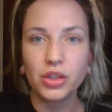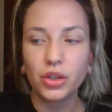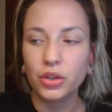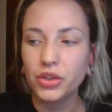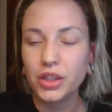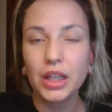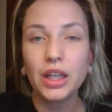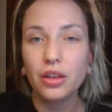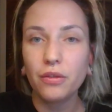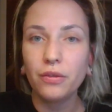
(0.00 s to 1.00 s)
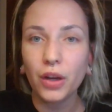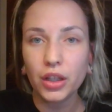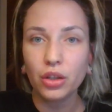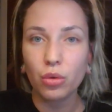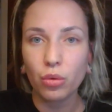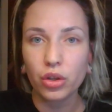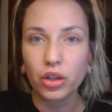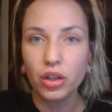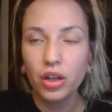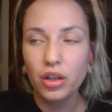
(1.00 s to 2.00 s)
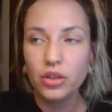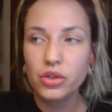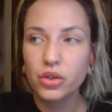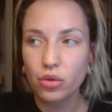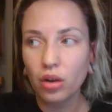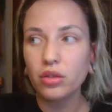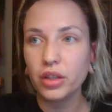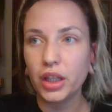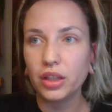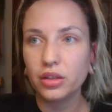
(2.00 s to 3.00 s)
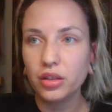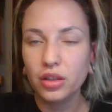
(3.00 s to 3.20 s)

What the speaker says: so you're sitting in the fucking corner struggling